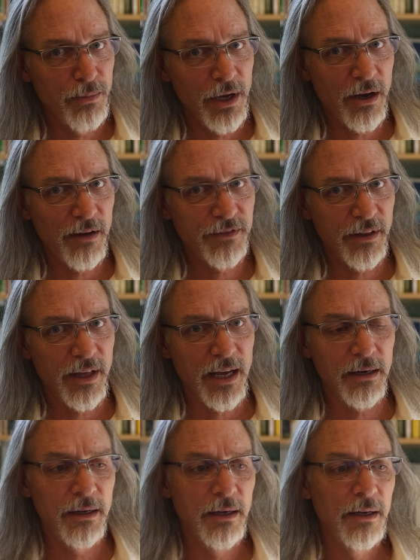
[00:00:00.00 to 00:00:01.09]
me off to that.
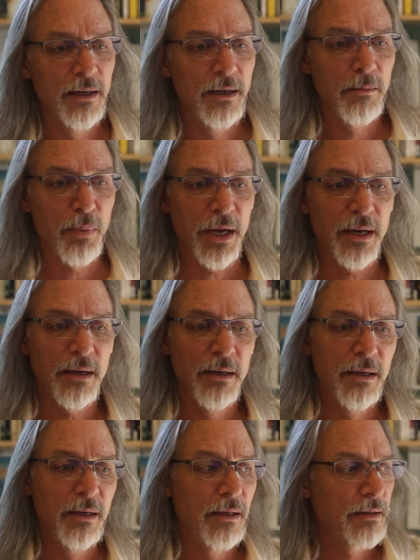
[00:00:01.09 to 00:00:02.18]
But
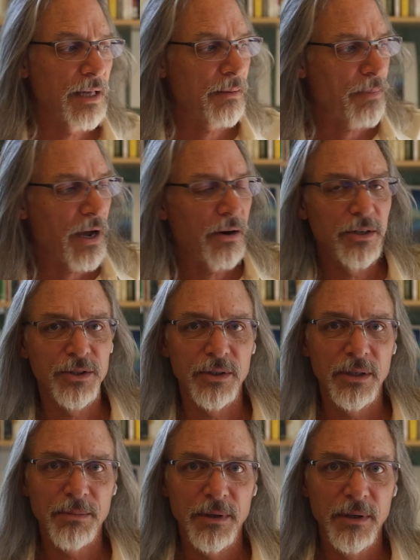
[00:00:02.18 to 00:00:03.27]
that power
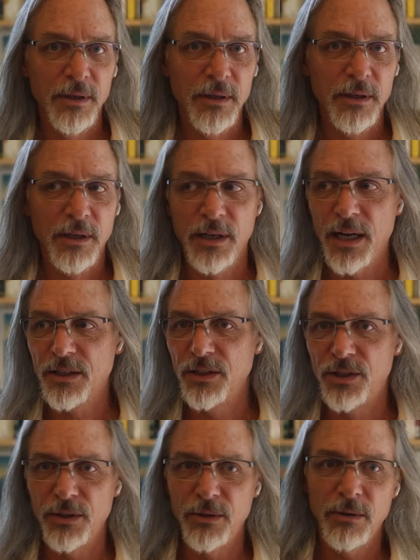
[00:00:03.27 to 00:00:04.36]
strip connected
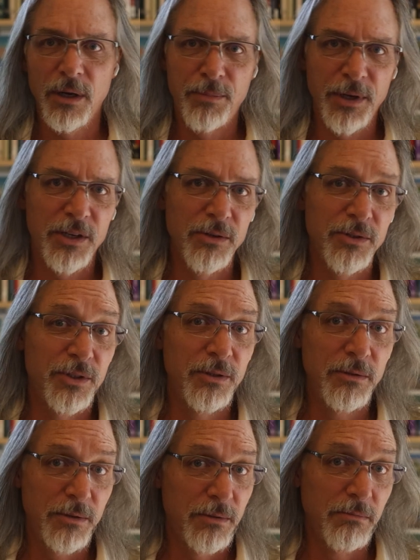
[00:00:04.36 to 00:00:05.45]
to a big, huge
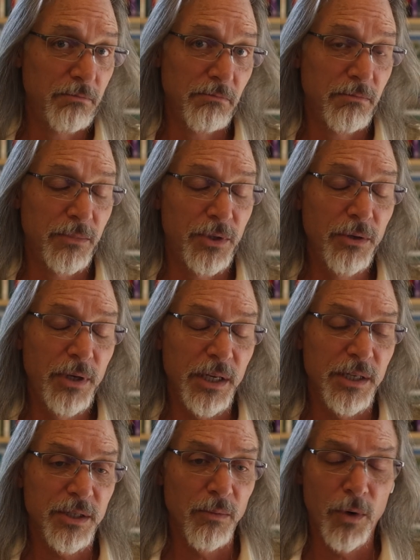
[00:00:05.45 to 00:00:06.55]

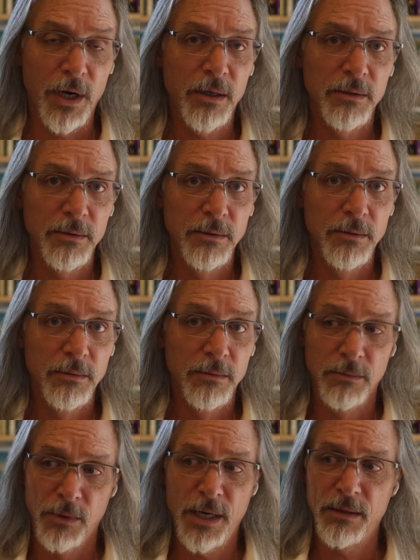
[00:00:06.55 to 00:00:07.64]
doohickey somewhere,
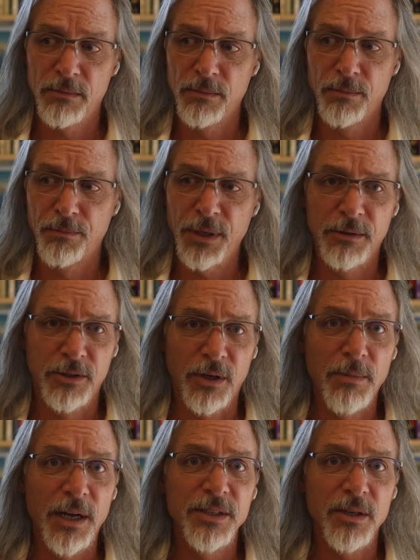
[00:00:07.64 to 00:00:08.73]
right? Big
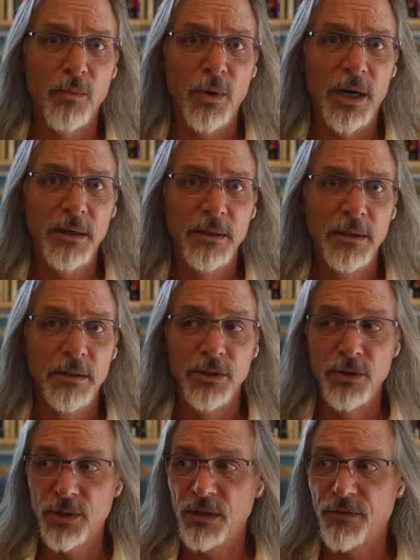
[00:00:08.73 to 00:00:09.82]
turbine somewhere
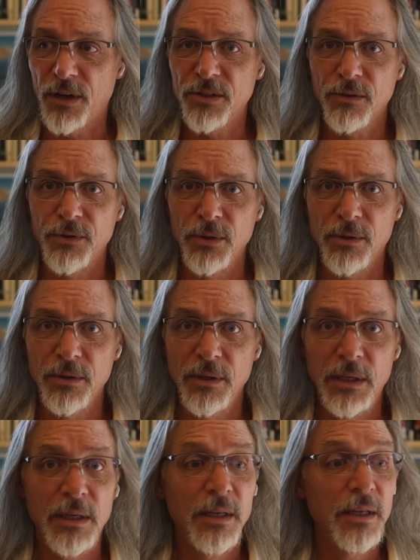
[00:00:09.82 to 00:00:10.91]
using fossil fuel
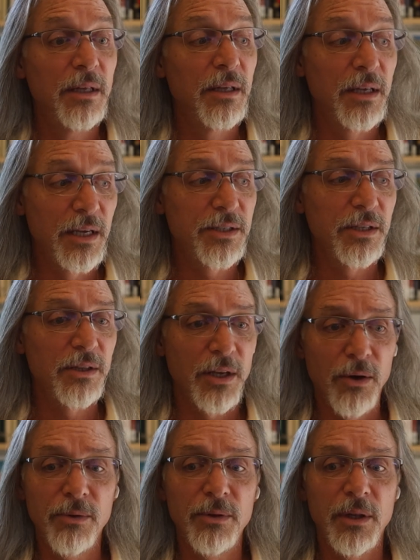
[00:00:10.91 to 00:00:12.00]
isn't the
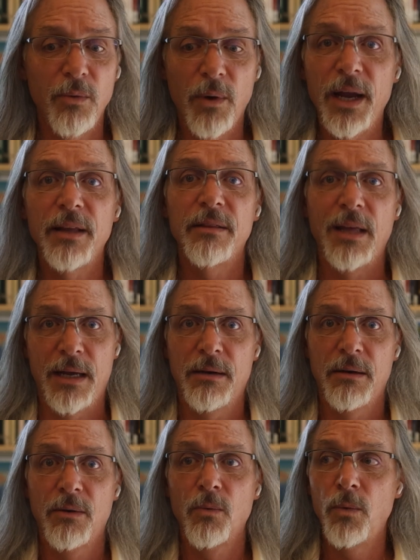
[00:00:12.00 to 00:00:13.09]
only way that
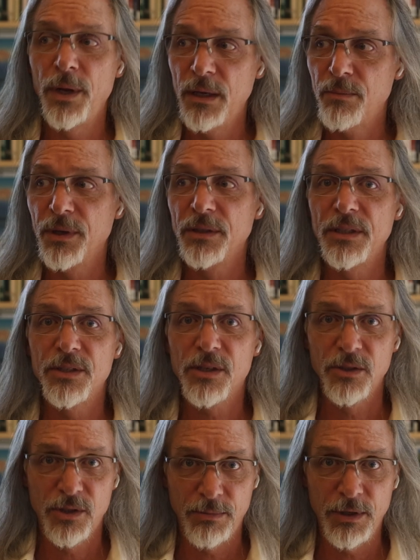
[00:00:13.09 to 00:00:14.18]
we in buildings
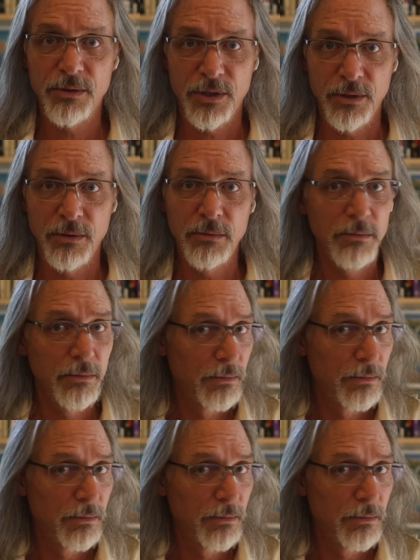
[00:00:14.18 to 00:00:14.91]
contribute to